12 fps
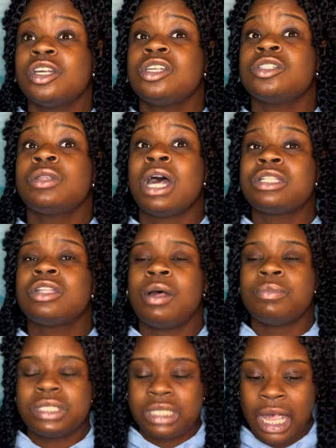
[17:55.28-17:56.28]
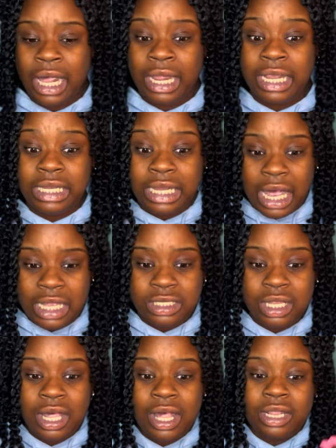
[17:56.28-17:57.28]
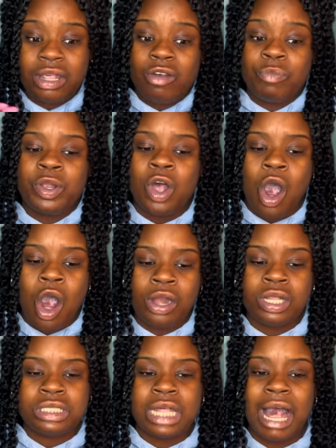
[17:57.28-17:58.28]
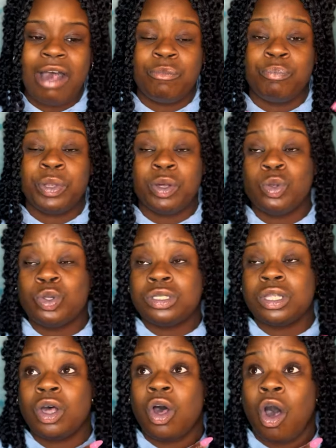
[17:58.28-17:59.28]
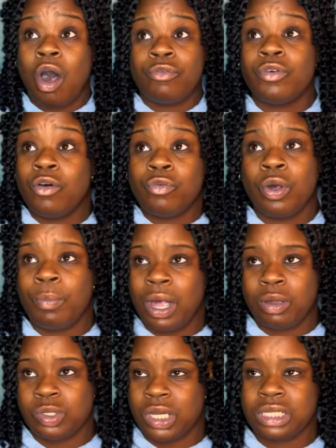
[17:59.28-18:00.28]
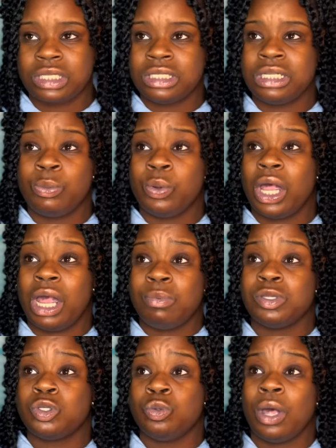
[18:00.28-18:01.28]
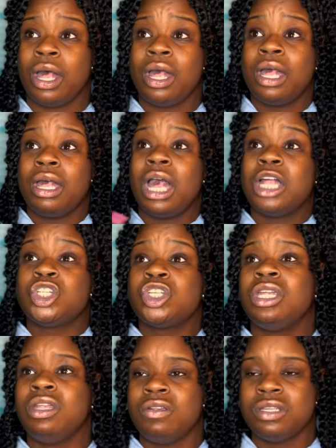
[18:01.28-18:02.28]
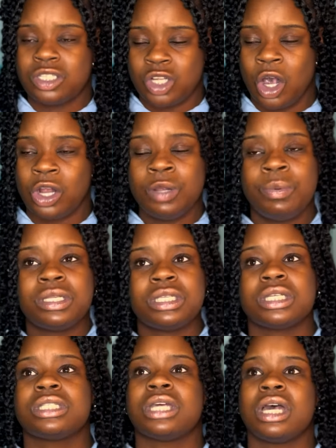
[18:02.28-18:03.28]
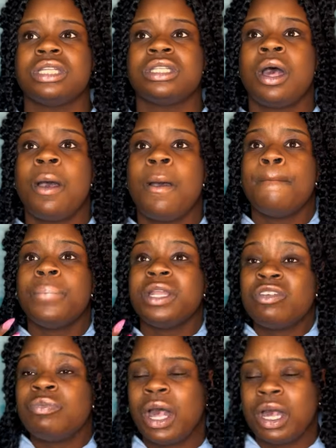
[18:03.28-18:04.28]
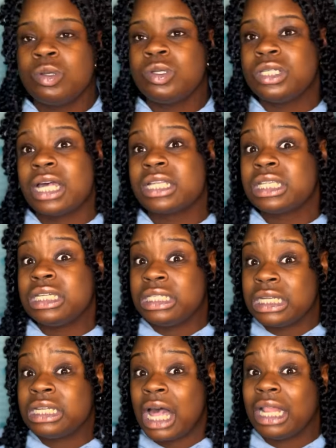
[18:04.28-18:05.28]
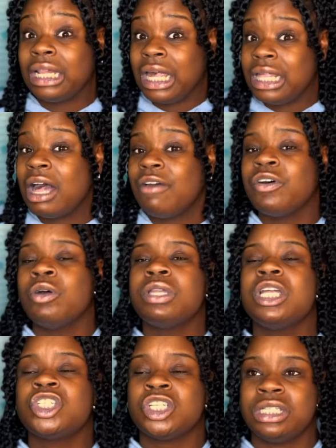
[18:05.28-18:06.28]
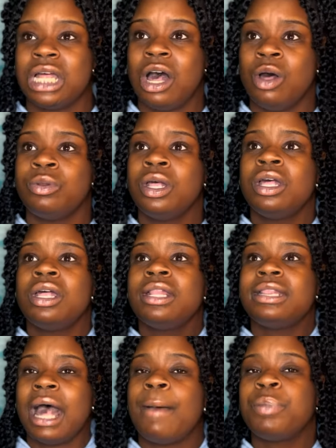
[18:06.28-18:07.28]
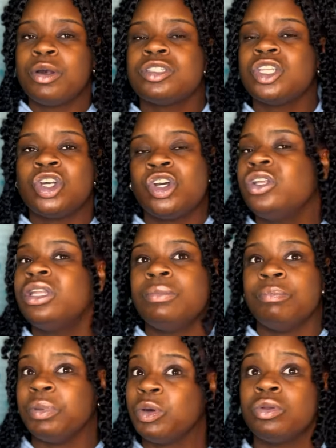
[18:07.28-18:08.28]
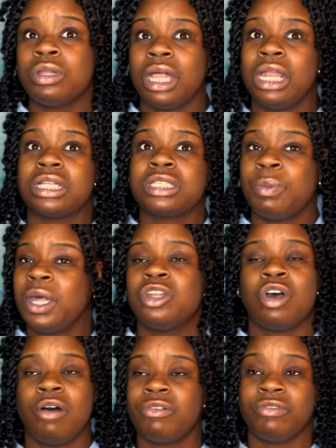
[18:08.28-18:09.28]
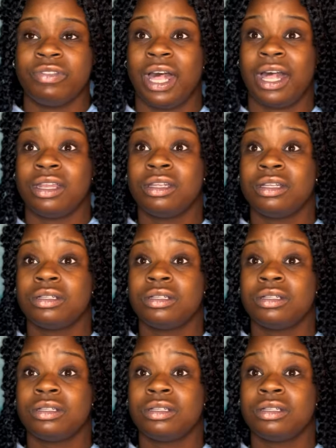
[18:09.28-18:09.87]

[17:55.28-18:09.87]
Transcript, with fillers: So that's what I'm saying. Like, yes, there have been artists that have built off of what Michael Jackson did, were able to achieve stardom and success. But if Michael Jackson did not lay that foundation down, that person couldn't build and expand off of that.